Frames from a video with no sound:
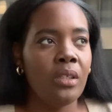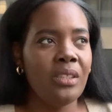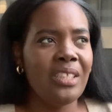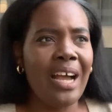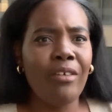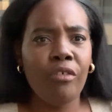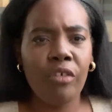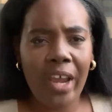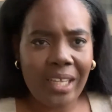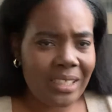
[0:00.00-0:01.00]

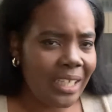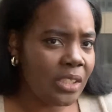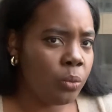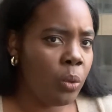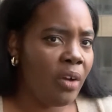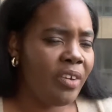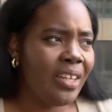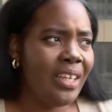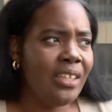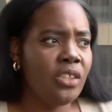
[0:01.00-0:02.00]
direct its worrying
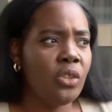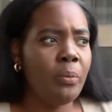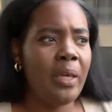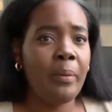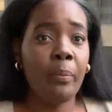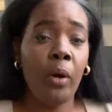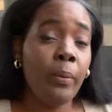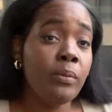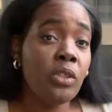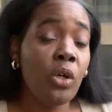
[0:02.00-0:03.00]
into maybe
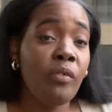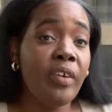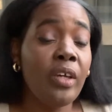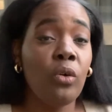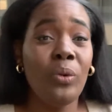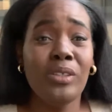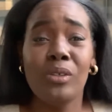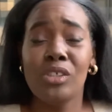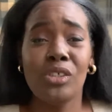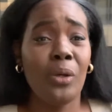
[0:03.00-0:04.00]
problem solving or into a
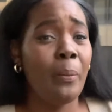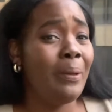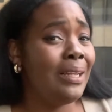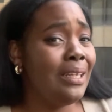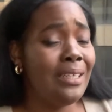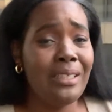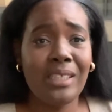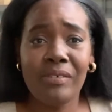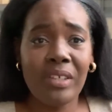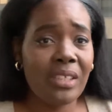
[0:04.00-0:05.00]
just completely
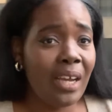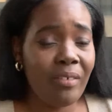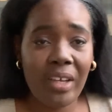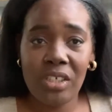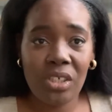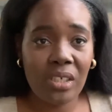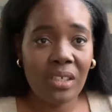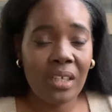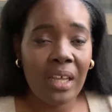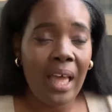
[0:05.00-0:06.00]
different direction.
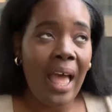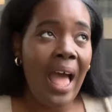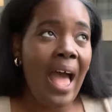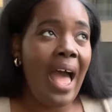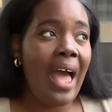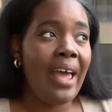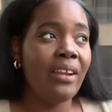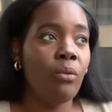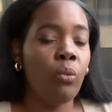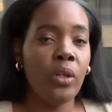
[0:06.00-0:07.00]
And
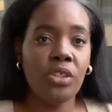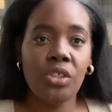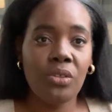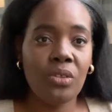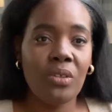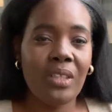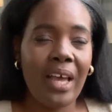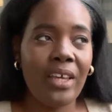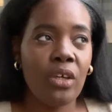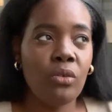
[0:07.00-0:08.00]
once you do that,
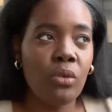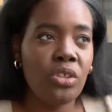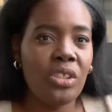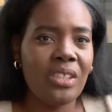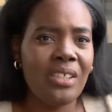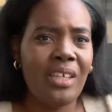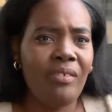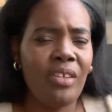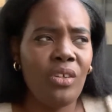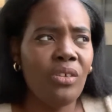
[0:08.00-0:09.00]
you're not just
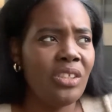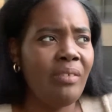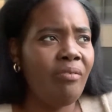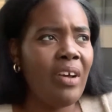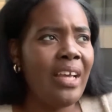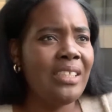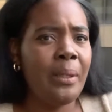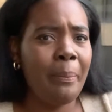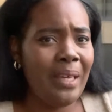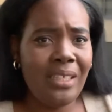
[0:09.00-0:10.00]

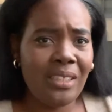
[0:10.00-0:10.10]
inviting peace